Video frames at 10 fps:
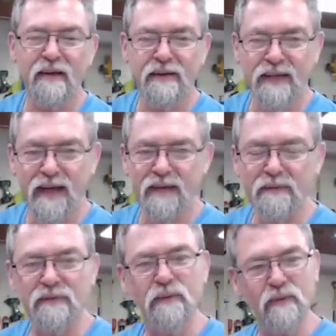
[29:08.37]
Okay,
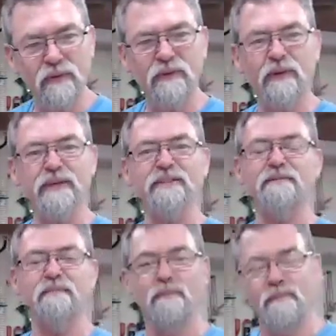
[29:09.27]
with
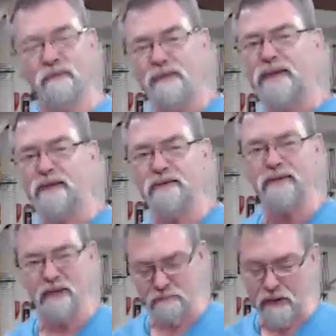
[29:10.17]
Chris, thank you
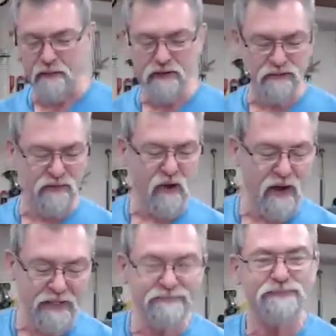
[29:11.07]
for that. Barry is
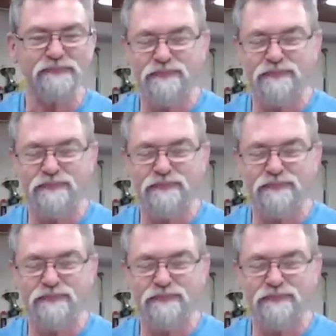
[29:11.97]
fine.